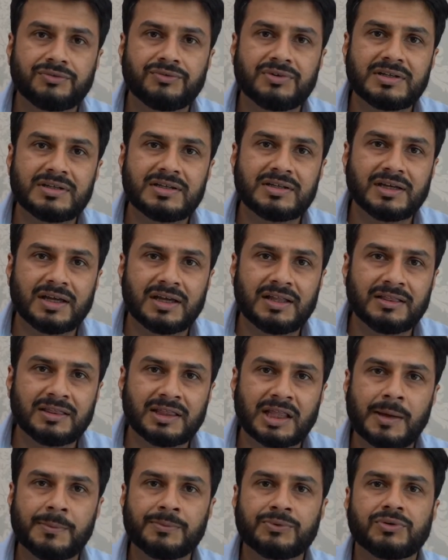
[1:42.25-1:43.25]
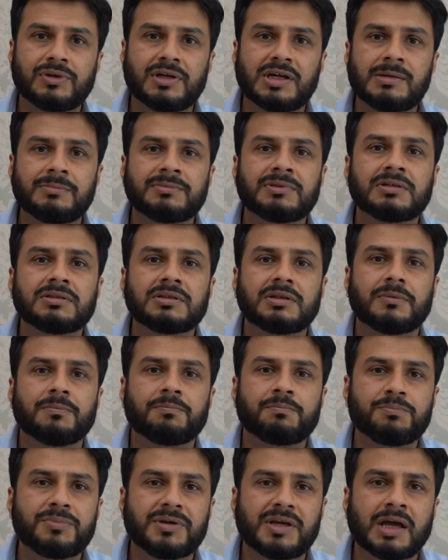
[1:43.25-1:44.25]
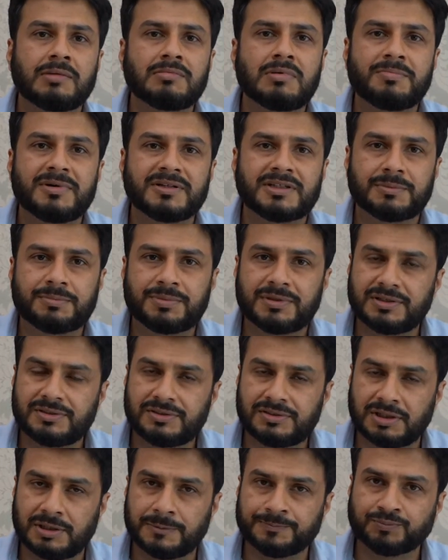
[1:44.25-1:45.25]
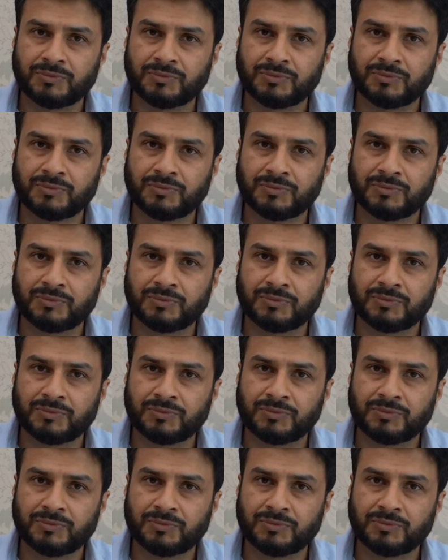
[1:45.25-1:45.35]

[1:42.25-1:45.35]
reading in them to help them become a better person.